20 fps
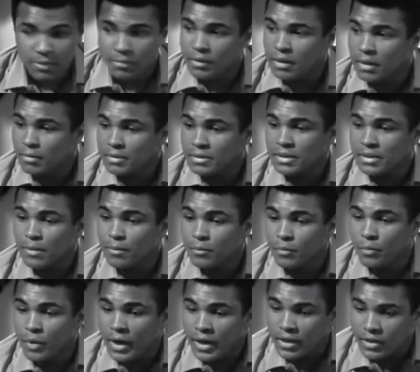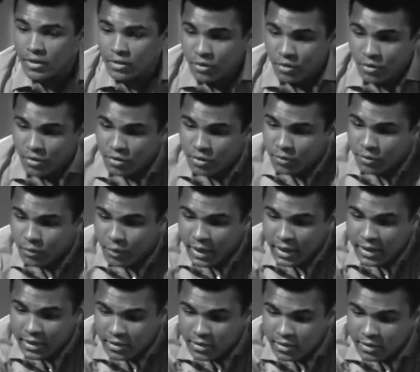Well, give me something white. You don't look
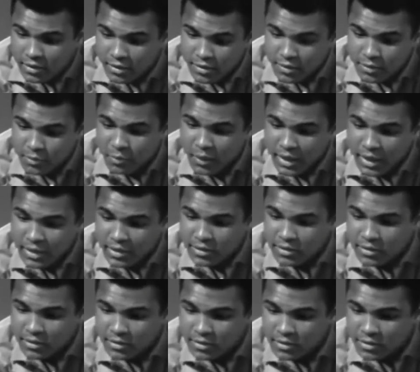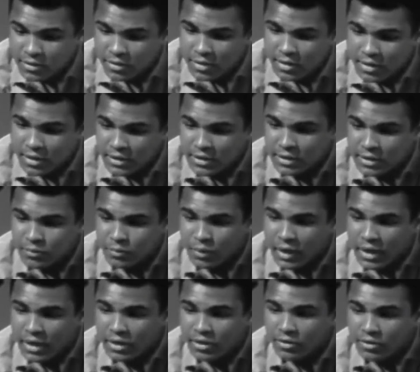white. Here's white. See, this is
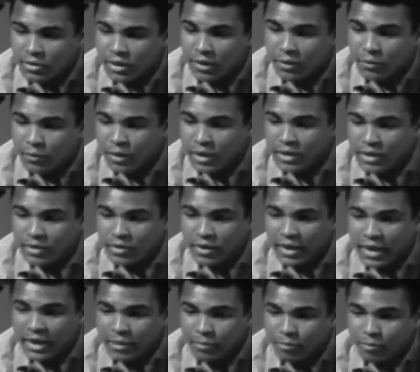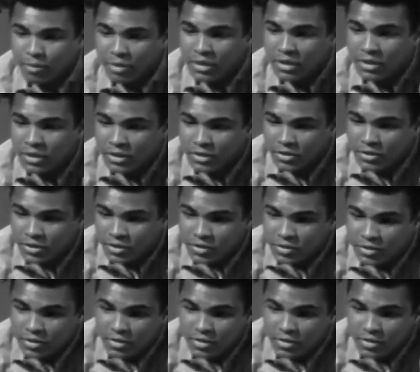white. You're not white. You kind of pinkish.